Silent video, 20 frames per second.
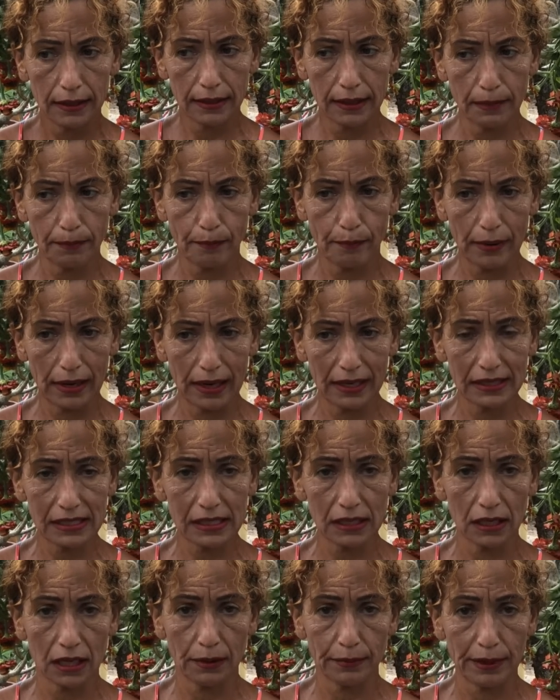the plant
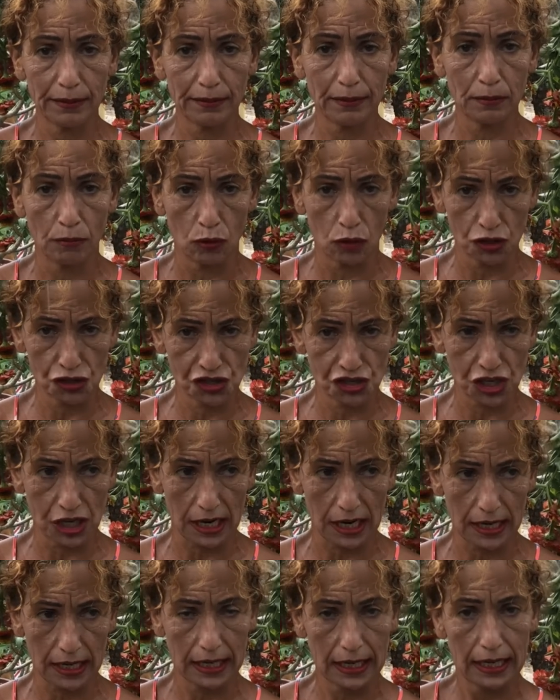is gonna be even more
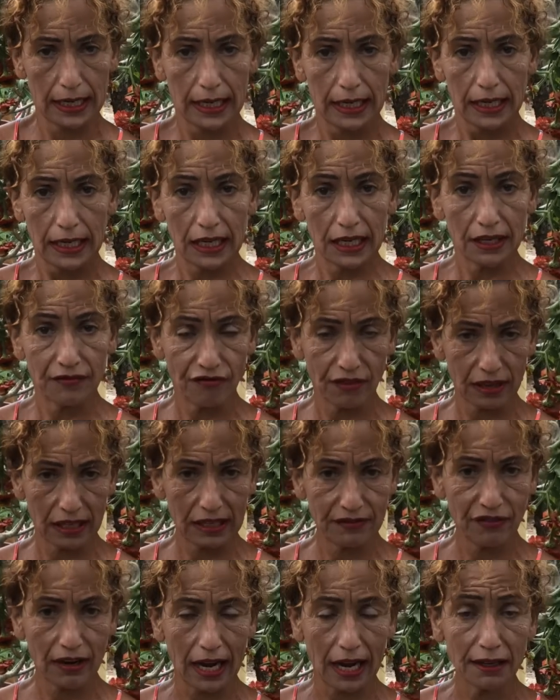shocked. If
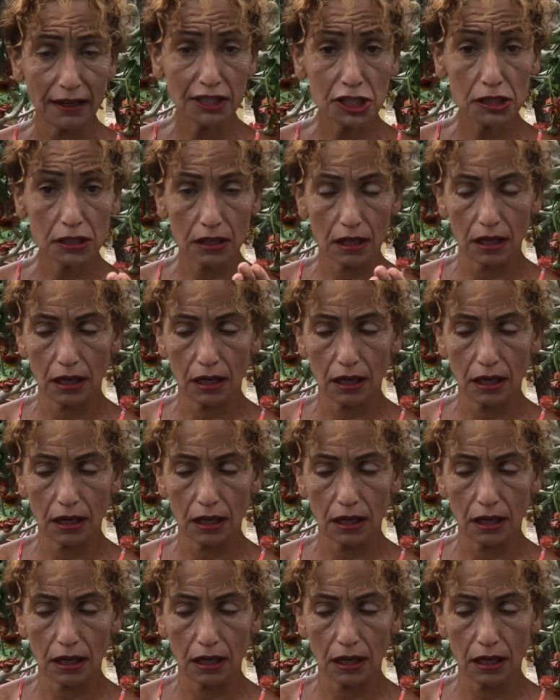it comes